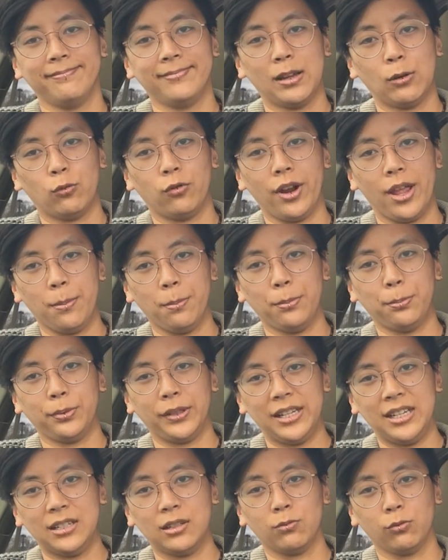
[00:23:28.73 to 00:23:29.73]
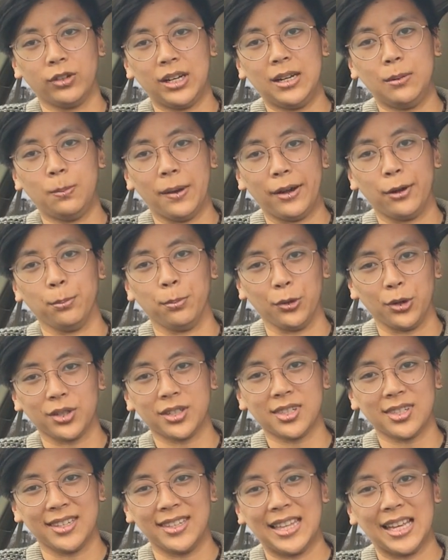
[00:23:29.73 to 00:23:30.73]
rip, please read better
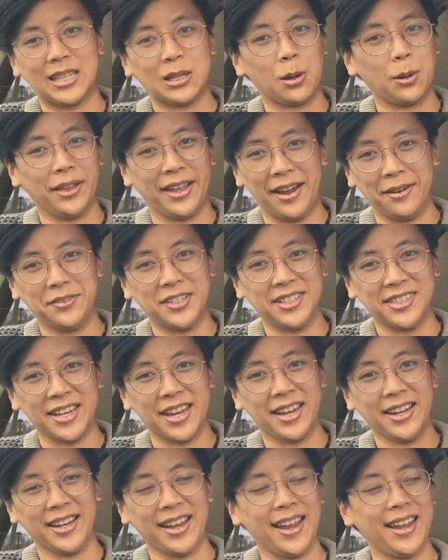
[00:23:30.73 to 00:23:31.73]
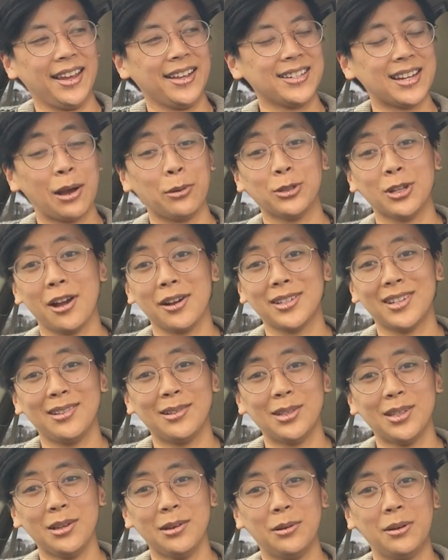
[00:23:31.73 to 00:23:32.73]
books. That's all I have to say, and I'll talk to you
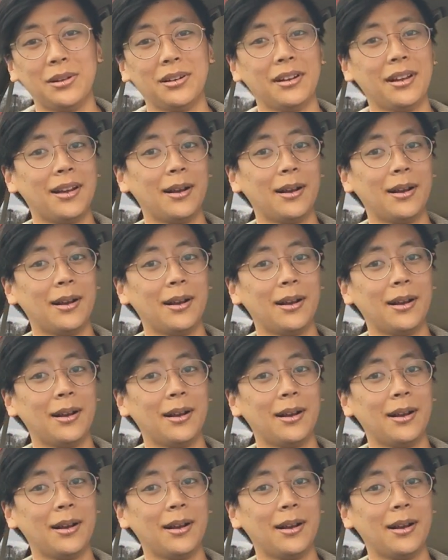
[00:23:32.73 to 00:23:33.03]
soon.